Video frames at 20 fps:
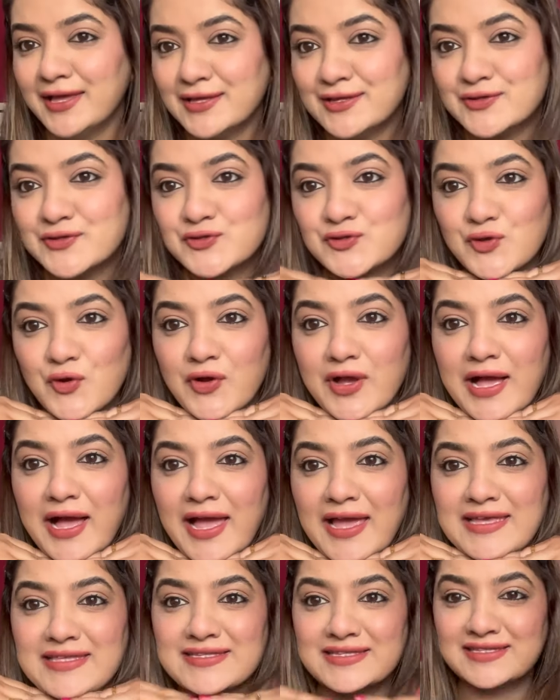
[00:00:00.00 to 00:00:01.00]
So
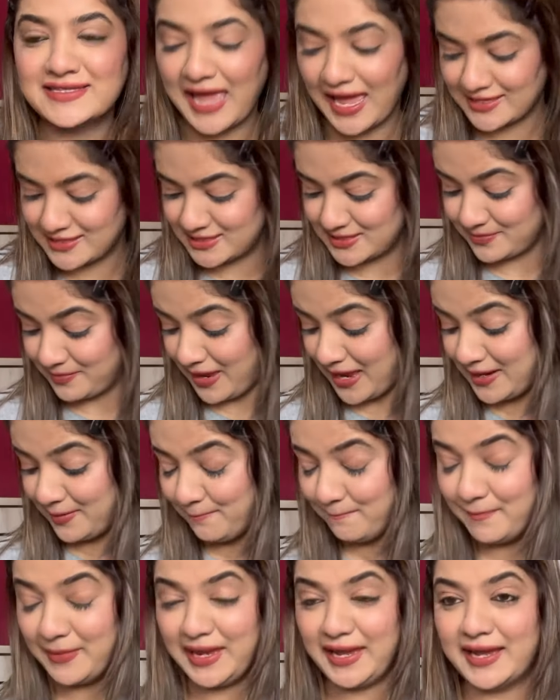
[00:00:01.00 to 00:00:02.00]
guys, that's my
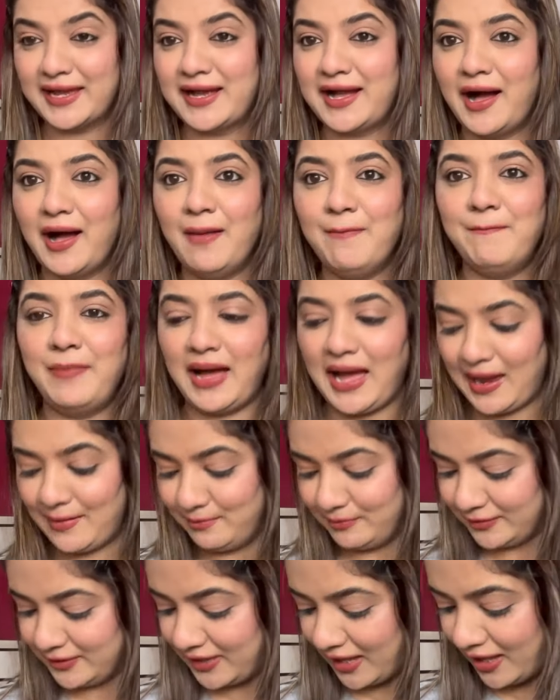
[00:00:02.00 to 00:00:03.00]
makeup.
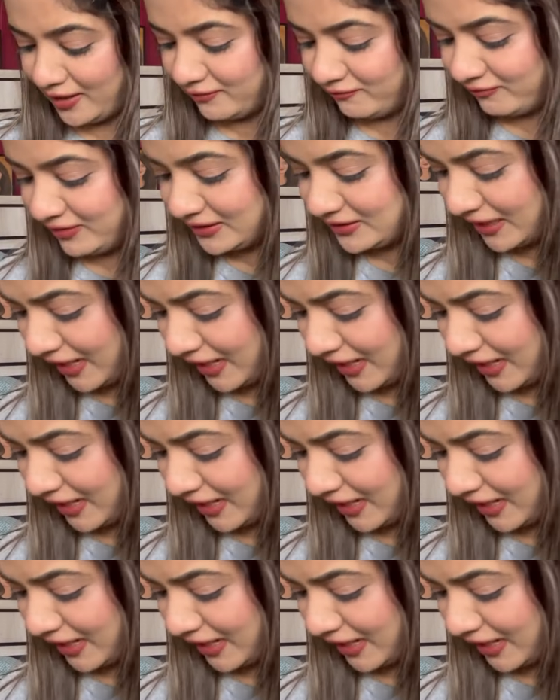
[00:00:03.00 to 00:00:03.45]
I'm done with